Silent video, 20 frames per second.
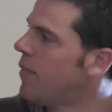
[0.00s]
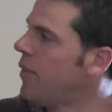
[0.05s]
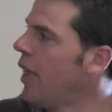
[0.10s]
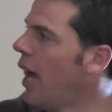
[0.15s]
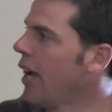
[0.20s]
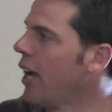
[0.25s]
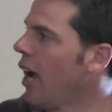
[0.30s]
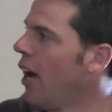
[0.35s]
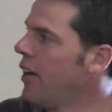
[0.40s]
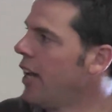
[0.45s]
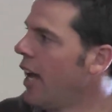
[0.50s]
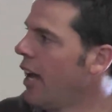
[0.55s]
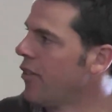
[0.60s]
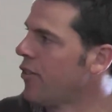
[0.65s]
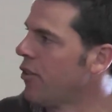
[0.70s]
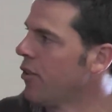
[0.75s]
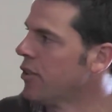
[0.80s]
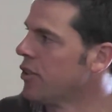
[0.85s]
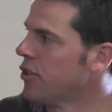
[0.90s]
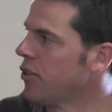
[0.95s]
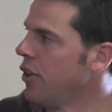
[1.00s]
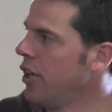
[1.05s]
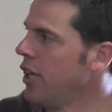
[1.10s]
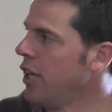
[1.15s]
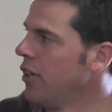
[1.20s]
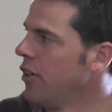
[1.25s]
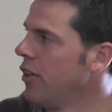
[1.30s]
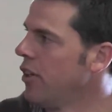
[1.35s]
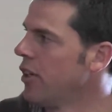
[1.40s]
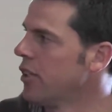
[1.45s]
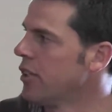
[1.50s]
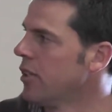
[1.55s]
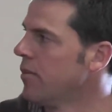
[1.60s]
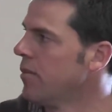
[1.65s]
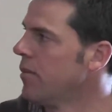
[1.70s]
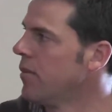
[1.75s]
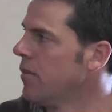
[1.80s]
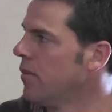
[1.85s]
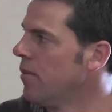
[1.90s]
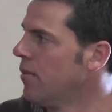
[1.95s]
they go down to a screening
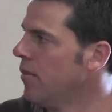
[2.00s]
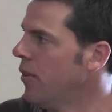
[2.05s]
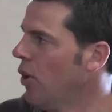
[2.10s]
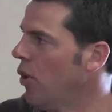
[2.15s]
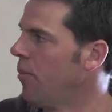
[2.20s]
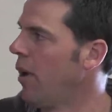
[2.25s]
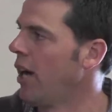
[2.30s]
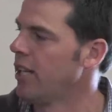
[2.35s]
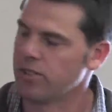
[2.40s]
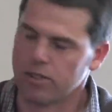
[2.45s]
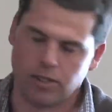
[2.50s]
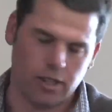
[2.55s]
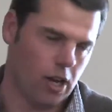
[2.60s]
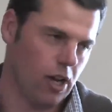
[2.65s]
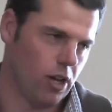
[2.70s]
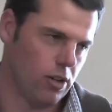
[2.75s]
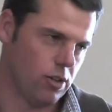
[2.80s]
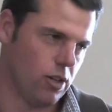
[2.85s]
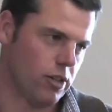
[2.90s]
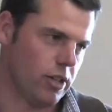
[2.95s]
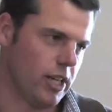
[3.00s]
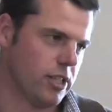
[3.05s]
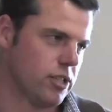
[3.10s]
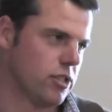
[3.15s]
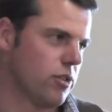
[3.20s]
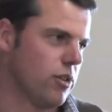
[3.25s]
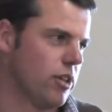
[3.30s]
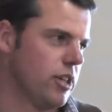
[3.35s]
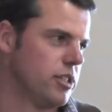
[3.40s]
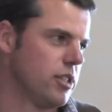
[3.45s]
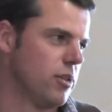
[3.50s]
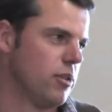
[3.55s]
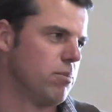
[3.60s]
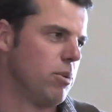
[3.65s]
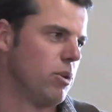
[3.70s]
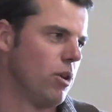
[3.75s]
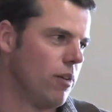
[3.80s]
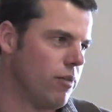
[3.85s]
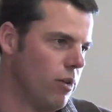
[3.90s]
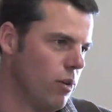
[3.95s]
unit, or basically the whole lot gets screened, so we
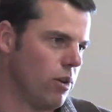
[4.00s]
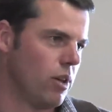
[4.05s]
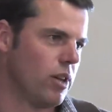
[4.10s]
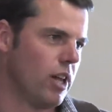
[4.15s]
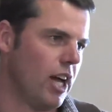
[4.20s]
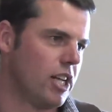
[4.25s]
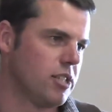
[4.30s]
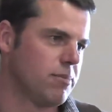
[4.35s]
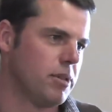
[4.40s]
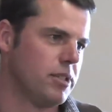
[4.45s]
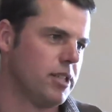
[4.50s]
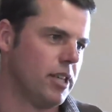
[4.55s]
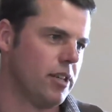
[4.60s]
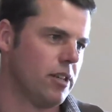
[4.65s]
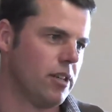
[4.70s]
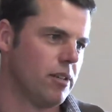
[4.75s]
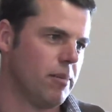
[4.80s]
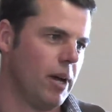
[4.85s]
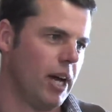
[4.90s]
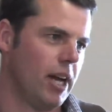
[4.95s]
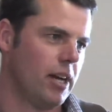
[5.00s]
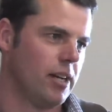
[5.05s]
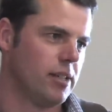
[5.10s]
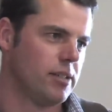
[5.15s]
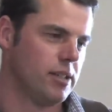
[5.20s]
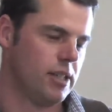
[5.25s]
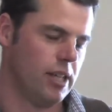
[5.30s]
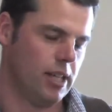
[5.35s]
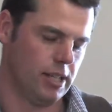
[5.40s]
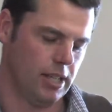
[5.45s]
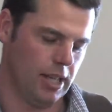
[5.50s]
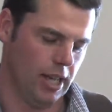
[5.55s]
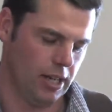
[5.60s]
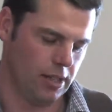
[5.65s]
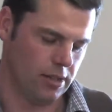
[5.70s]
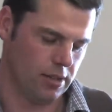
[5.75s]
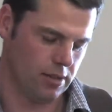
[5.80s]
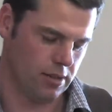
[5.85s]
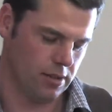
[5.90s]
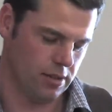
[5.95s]
pull off all the large particulate matter and get
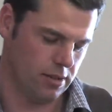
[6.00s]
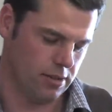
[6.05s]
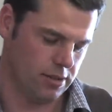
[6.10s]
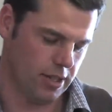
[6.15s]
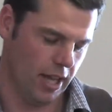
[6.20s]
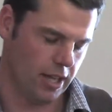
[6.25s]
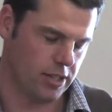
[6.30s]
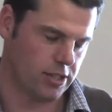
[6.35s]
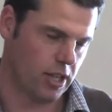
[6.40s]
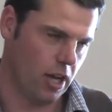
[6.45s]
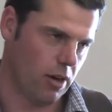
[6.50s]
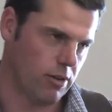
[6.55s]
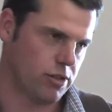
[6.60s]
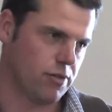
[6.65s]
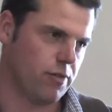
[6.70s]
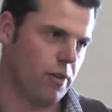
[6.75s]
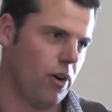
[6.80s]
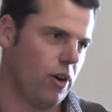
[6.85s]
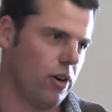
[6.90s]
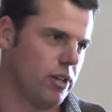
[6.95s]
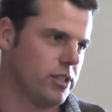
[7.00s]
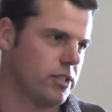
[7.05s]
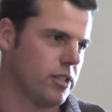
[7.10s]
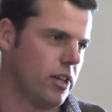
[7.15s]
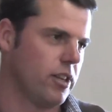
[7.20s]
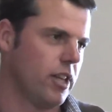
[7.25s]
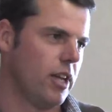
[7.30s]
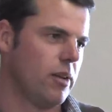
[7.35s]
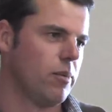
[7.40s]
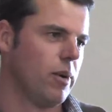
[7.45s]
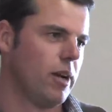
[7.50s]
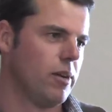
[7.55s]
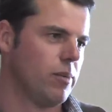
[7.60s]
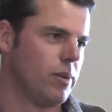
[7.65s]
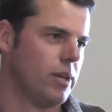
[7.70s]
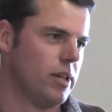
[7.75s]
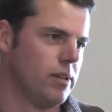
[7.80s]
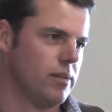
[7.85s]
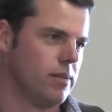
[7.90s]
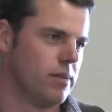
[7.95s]
it down so it's fine, so then when
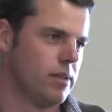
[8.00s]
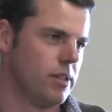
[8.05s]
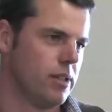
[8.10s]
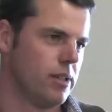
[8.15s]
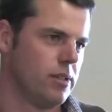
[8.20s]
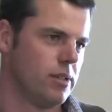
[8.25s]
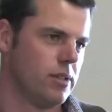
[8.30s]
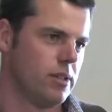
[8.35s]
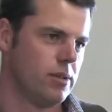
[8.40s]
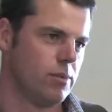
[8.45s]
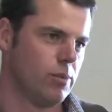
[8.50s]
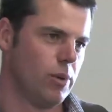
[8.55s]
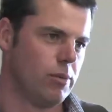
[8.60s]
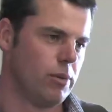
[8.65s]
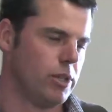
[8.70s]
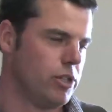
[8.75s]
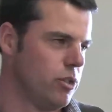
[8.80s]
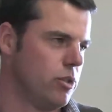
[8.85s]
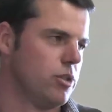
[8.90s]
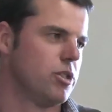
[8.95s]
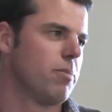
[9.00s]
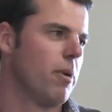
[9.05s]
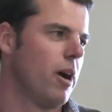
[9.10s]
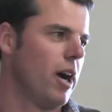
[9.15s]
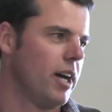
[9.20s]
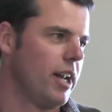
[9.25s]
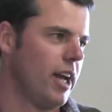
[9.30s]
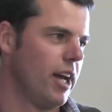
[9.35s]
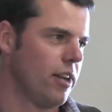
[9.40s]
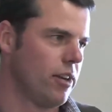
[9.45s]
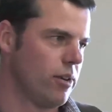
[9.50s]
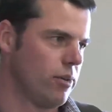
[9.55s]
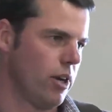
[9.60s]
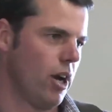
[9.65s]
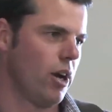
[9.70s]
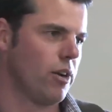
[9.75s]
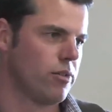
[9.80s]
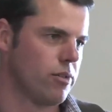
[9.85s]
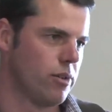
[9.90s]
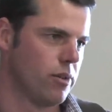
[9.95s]
we do spray it out, it'll
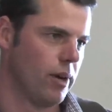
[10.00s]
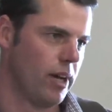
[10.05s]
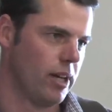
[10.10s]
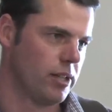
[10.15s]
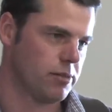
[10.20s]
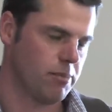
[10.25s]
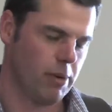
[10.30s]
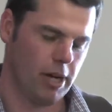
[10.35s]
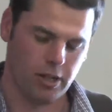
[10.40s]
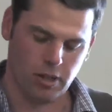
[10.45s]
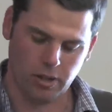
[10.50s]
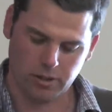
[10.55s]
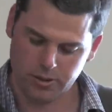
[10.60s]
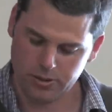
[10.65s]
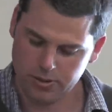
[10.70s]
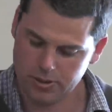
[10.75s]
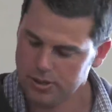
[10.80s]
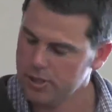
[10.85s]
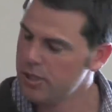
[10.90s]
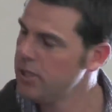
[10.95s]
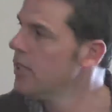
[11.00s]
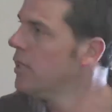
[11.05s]
go through our spray nozzles.